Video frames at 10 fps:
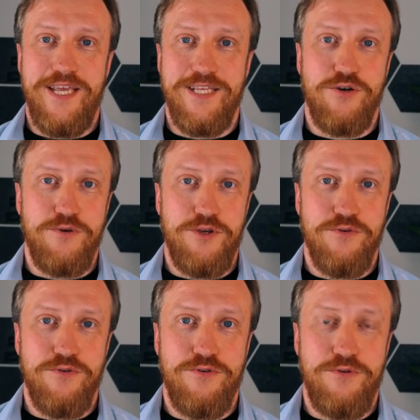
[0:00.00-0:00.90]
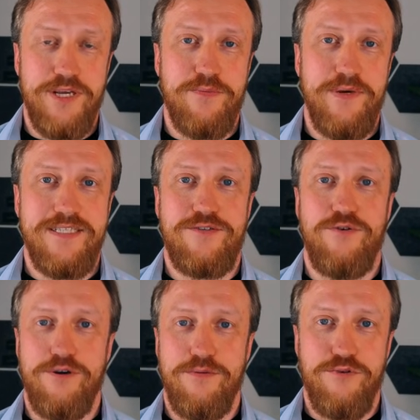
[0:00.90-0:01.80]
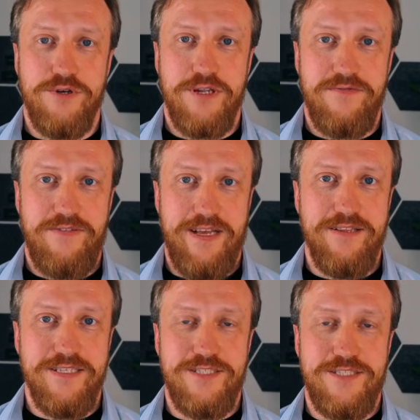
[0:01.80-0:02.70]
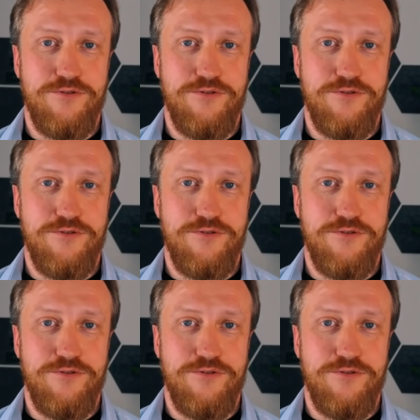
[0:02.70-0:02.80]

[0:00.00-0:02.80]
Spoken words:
So your request or important files